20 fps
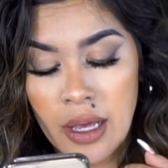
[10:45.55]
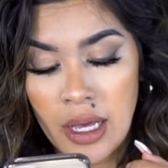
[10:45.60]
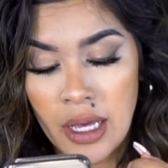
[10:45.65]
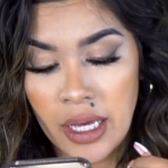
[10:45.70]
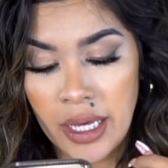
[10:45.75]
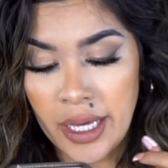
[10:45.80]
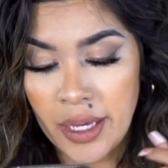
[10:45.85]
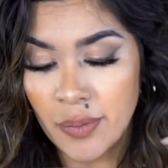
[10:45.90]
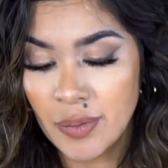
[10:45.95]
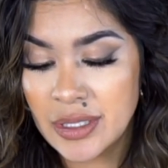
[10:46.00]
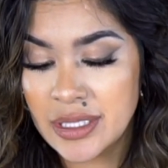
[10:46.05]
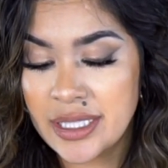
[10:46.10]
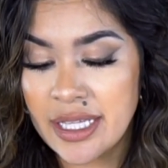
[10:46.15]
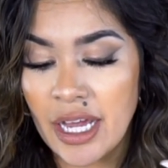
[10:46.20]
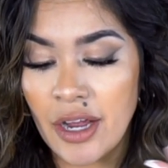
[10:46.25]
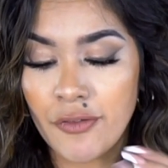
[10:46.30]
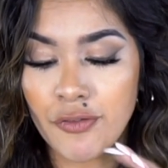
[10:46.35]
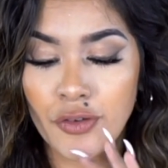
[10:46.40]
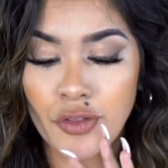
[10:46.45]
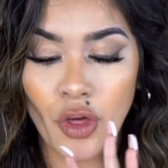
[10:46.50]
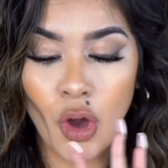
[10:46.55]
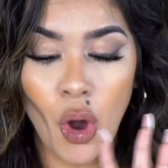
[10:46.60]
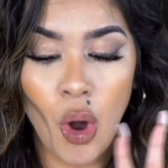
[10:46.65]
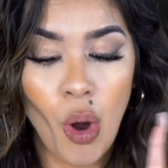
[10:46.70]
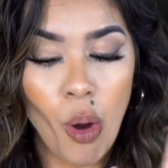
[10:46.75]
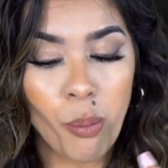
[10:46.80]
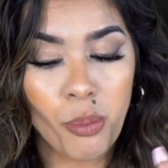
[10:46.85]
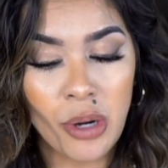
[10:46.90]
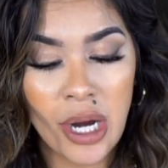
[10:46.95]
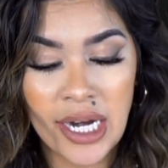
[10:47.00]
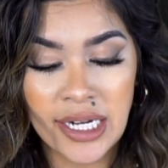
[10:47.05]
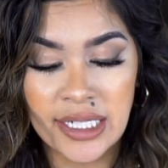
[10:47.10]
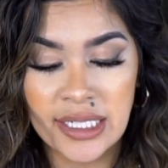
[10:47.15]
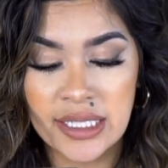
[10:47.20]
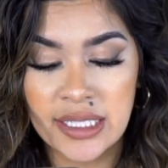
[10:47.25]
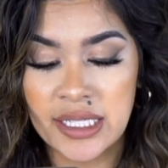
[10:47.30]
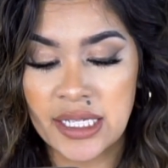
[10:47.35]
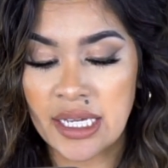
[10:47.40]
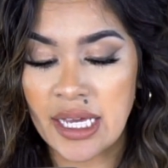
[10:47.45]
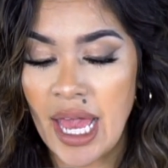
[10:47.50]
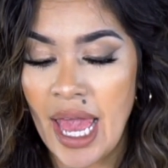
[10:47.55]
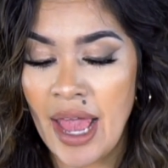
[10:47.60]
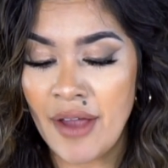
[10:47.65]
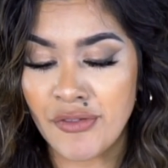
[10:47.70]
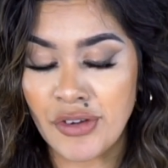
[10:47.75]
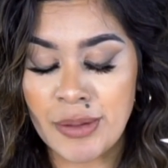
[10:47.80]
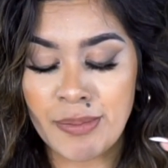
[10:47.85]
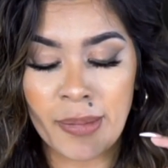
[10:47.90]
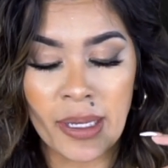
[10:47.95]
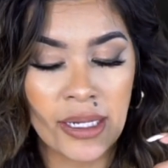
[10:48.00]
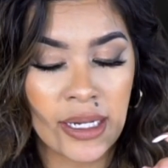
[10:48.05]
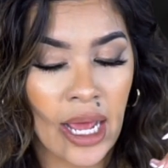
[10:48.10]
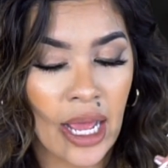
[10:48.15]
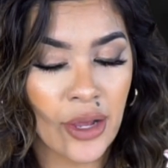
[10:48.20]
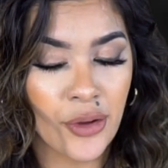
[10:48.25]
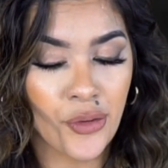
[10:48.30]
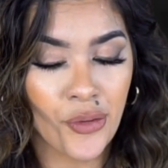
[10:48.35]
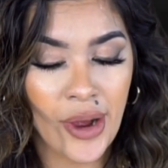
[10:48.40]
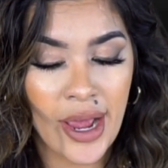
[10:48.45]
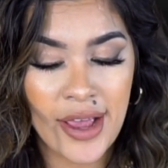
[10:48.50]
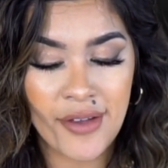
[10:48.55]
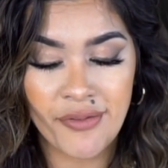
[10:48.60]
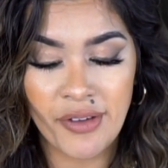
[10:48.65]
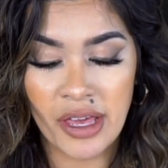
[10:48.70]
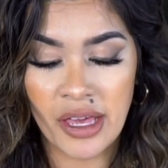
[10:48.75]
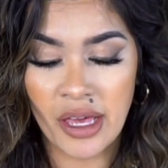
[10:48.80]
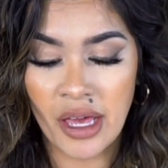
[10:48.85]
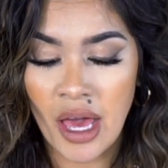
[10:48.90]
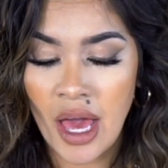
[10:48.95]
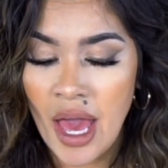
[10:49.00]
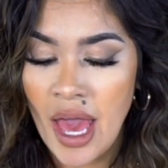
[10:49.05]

He was there for the whole pregnancy, every midnight craving,